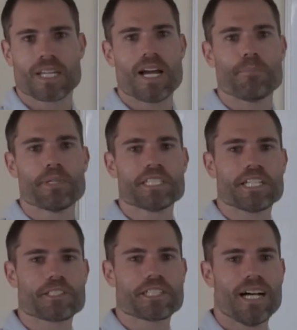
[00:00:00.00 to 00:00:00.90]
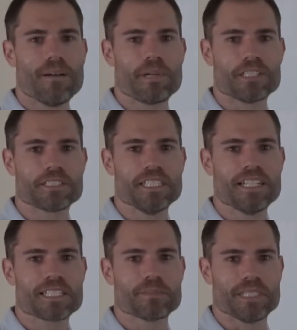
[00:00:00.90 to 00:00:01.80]
appreciate your time, and I'll see you
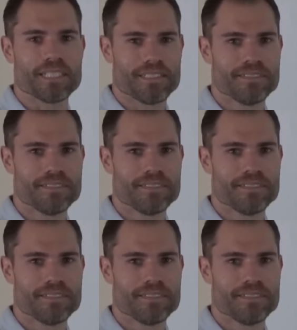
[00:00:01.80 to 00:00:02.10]
next week.